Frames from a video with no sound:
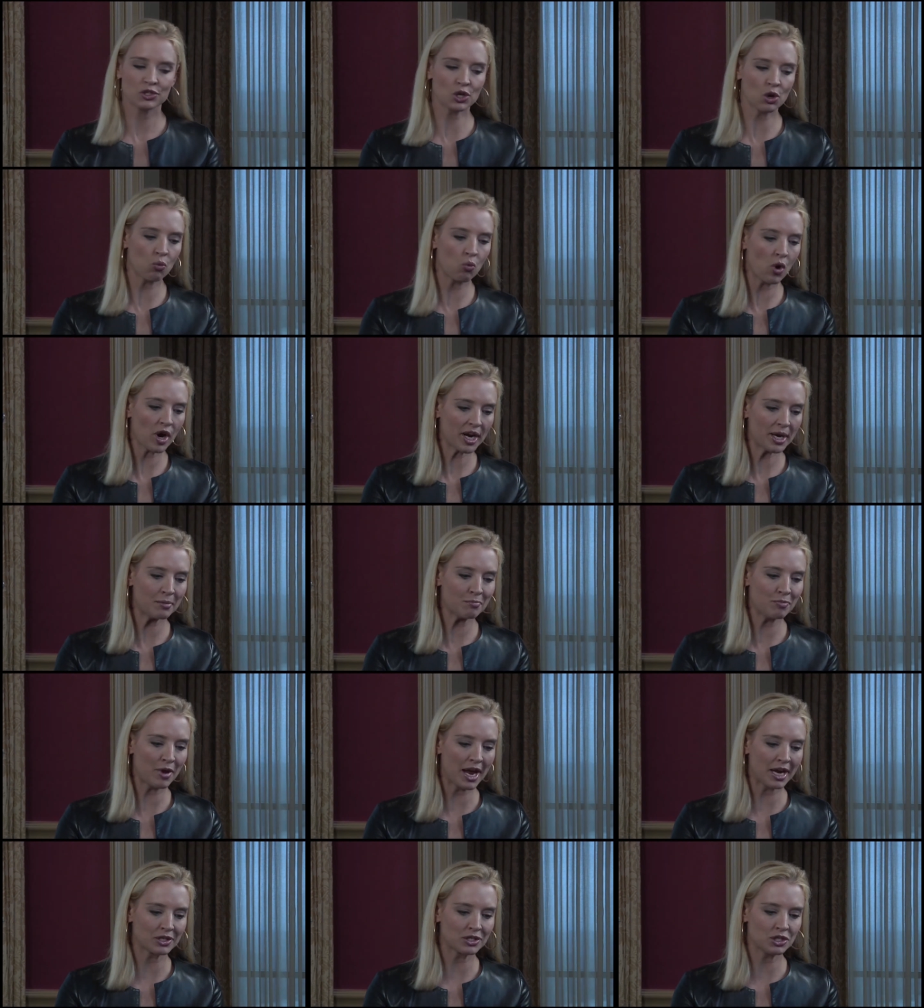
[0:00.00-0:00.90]
So, what
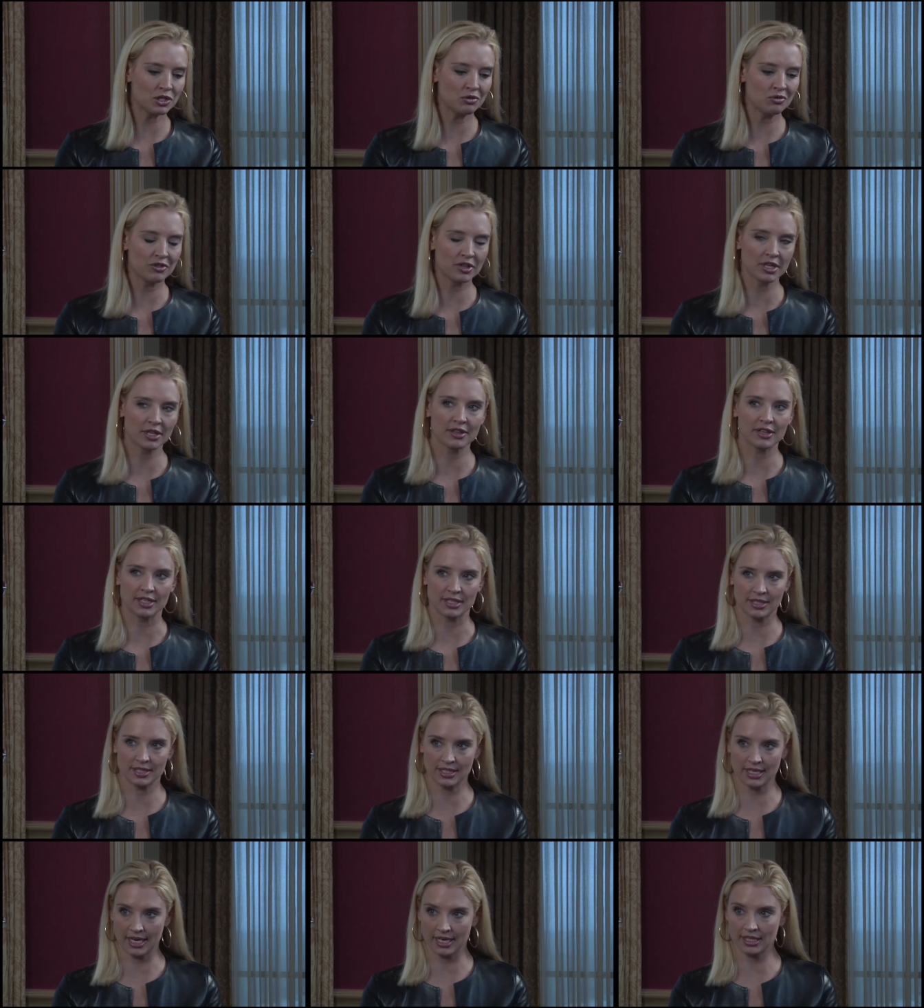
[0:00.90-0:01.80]
impact do you think
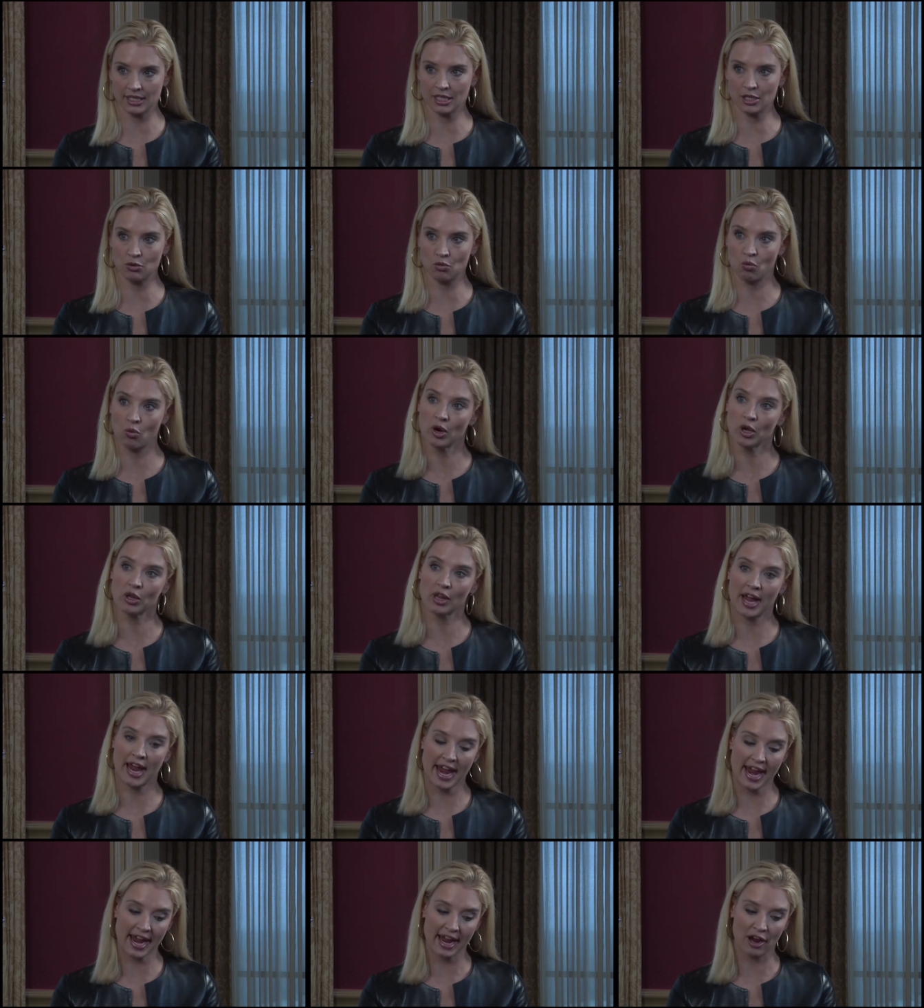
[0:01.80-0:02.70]
that Sandy will
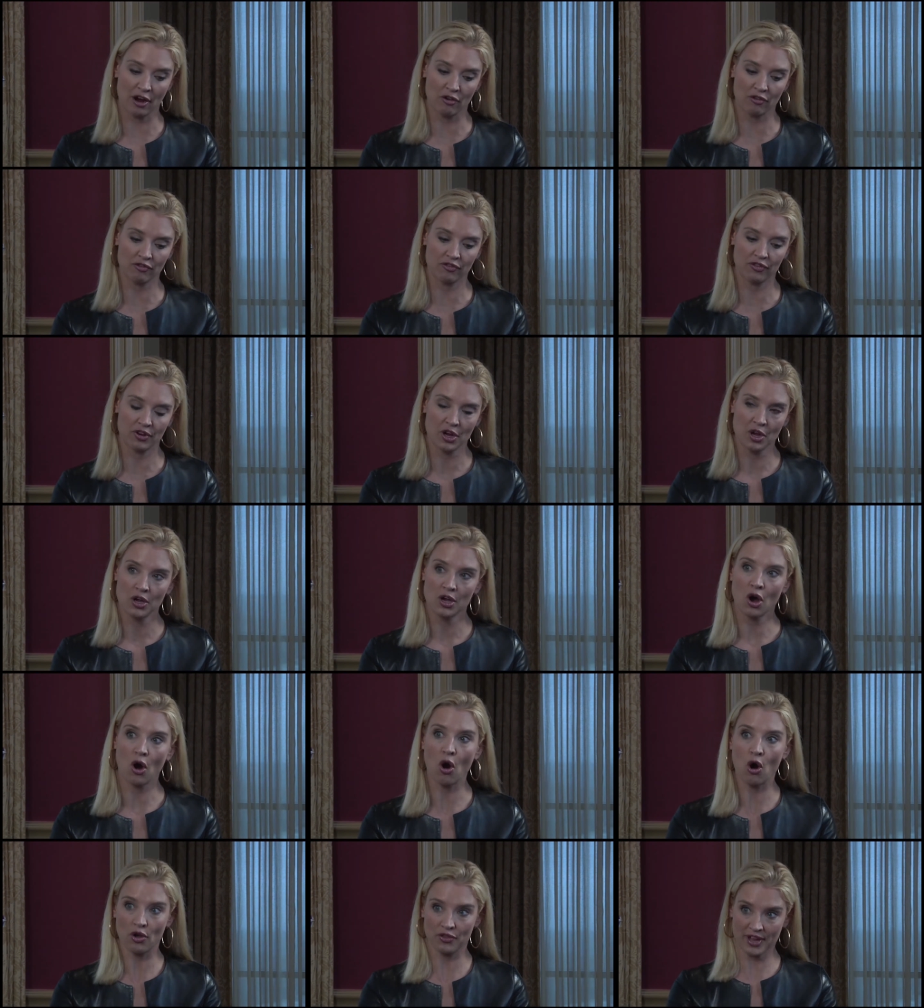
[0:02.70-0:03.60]
have
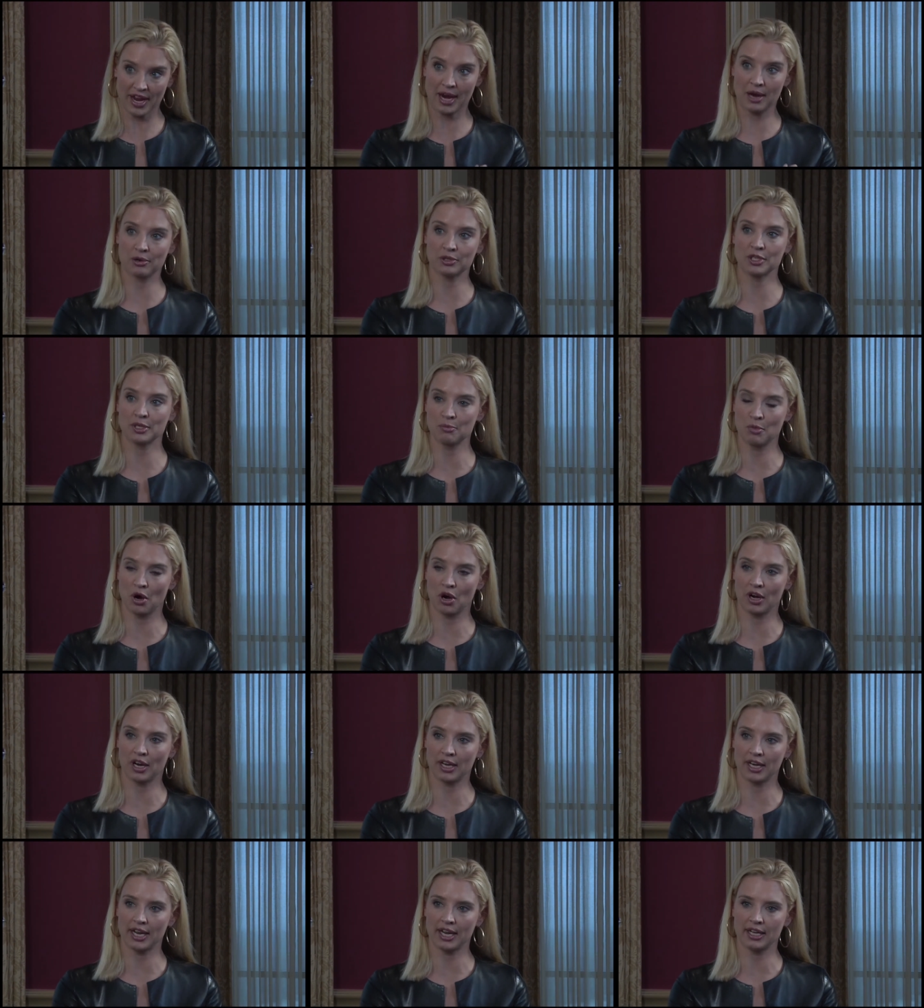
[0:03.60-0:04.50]
on the housing
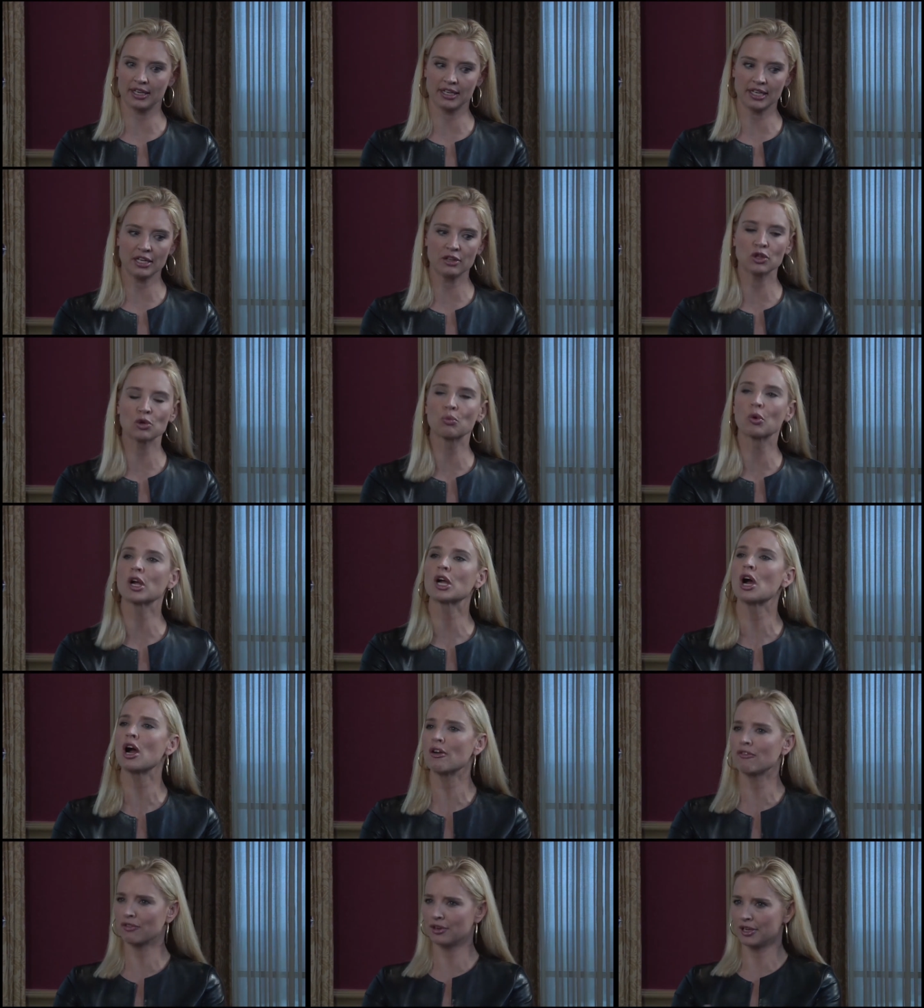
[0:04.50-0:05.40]
market and in the
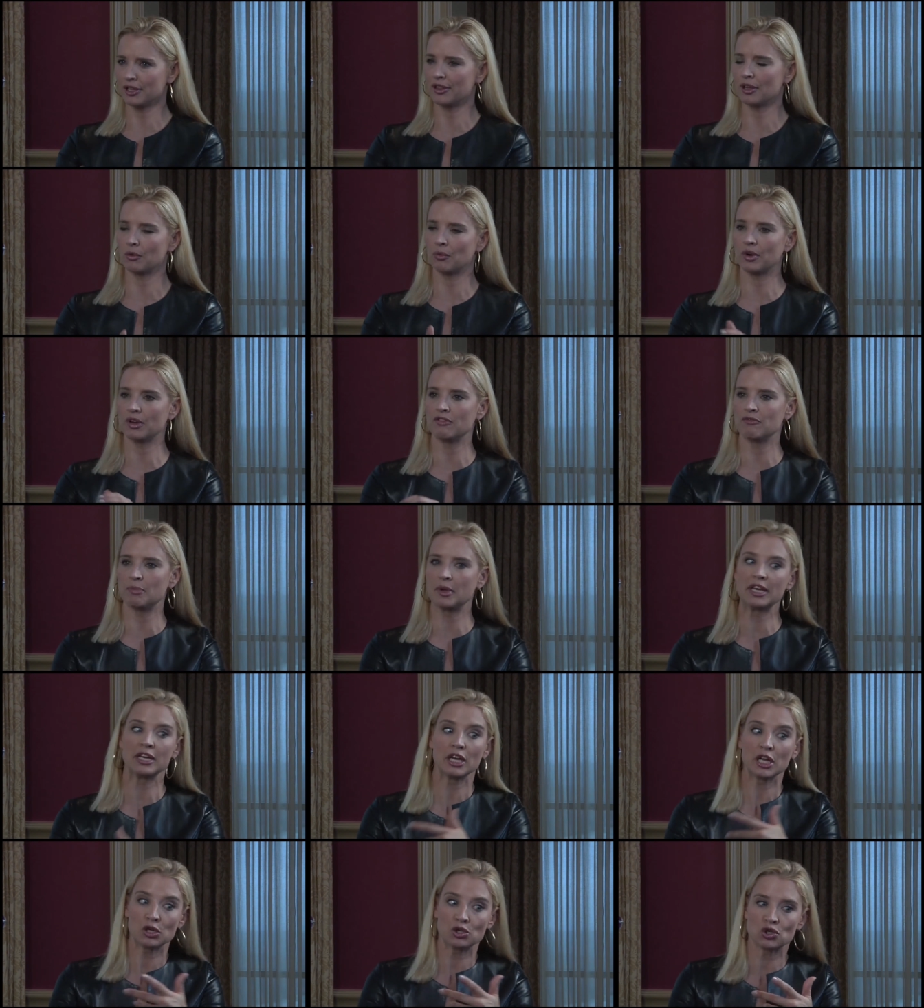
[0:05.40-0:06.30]
recovery that we've
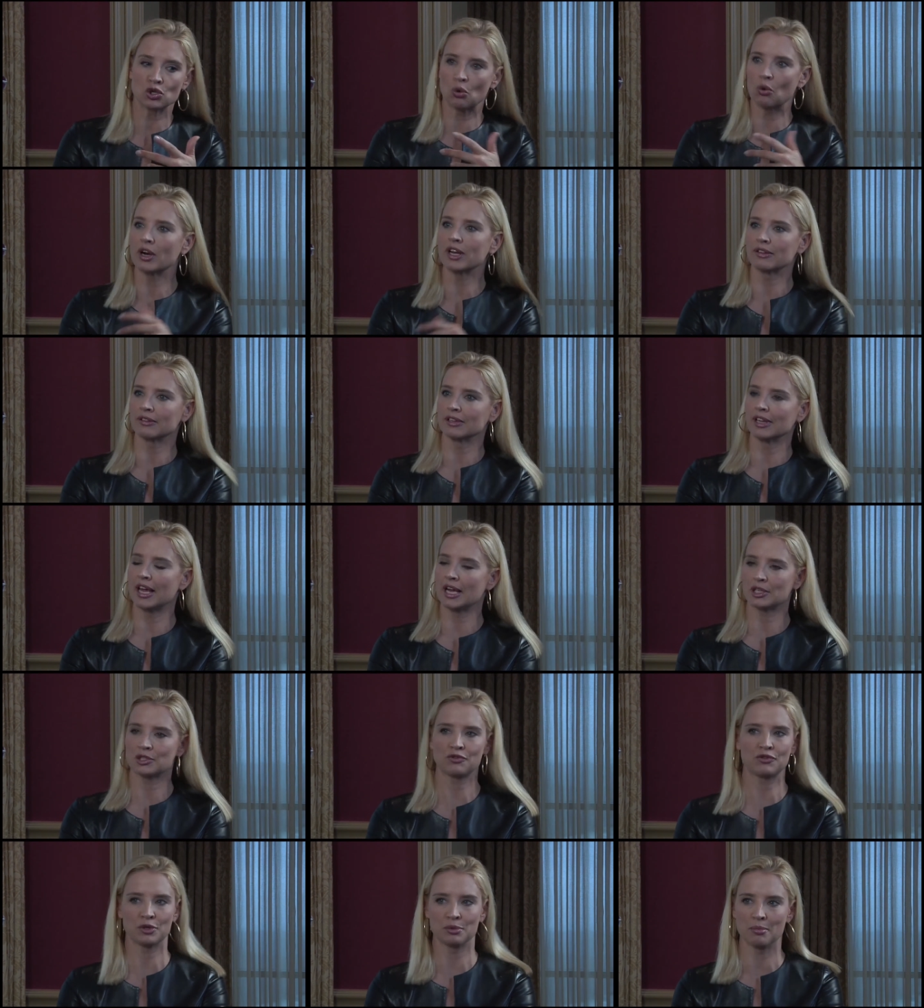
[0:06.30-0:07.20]
been enjoying the
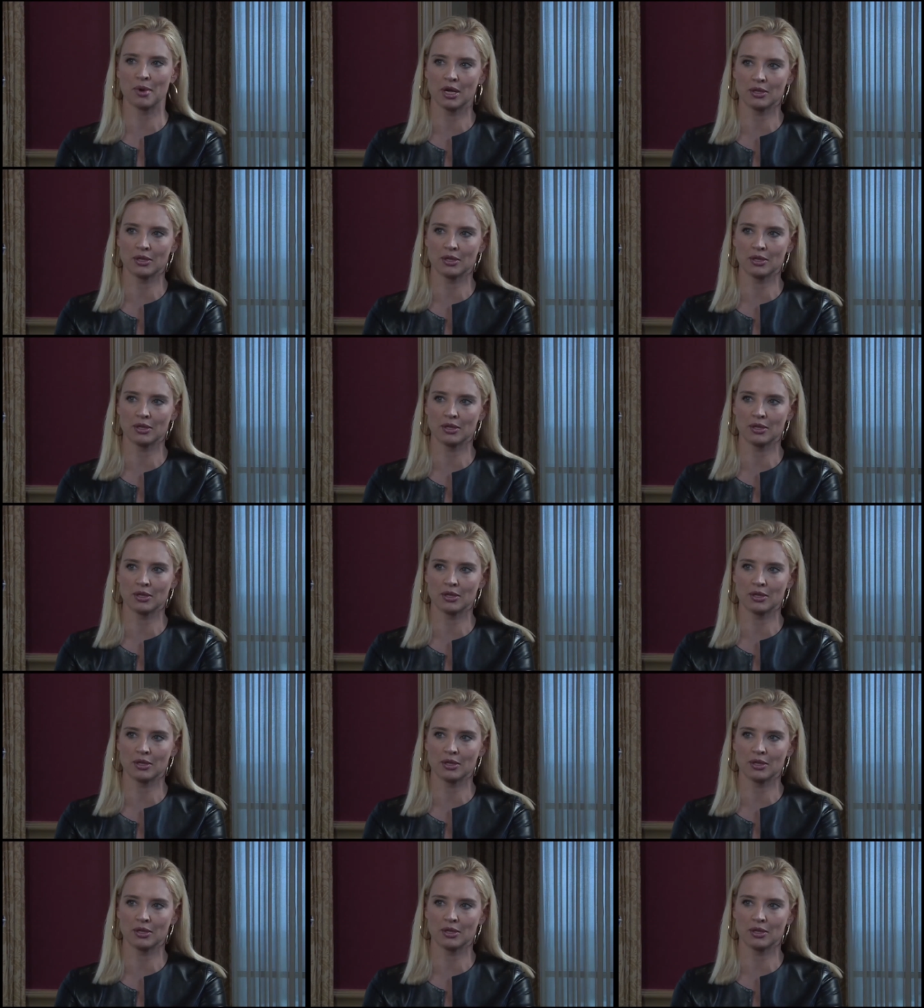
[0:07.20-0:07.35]
last few